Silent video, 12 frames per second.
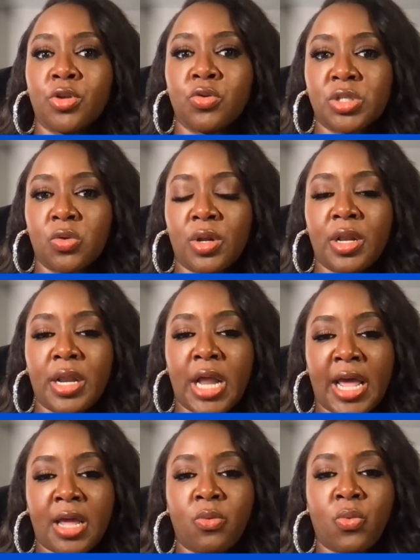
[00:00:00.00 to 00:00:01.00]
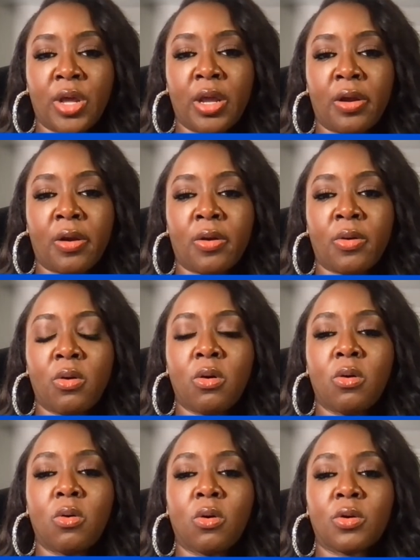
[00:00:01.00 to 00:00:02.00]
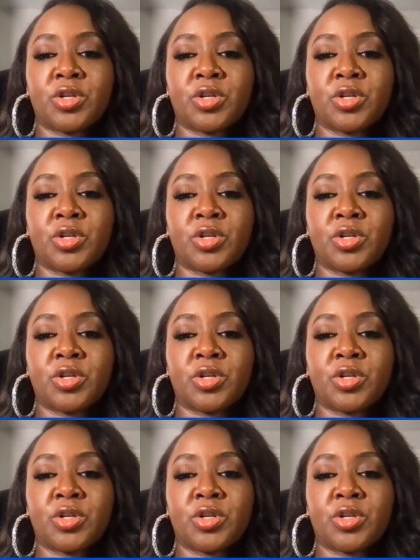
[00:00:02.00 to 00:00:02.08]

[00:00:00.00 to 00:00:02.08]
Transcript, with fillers: use it on a night where or